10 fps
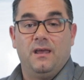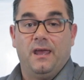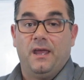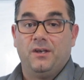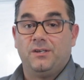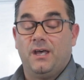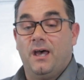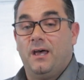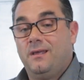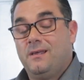And
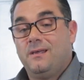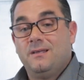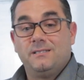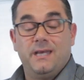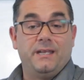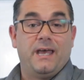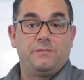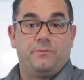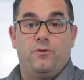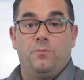uh, ten
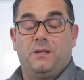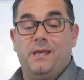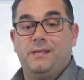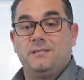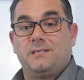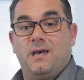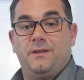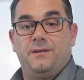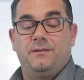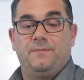days before planting
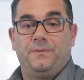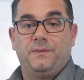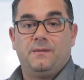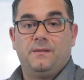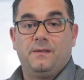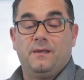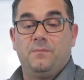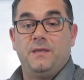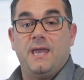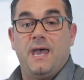started,
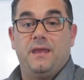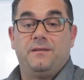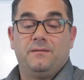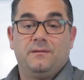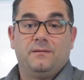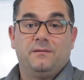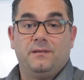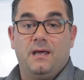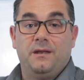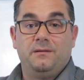um, he had
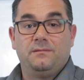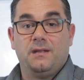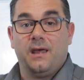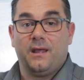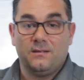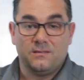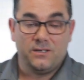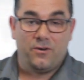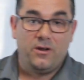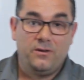none, nada,
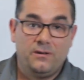zero.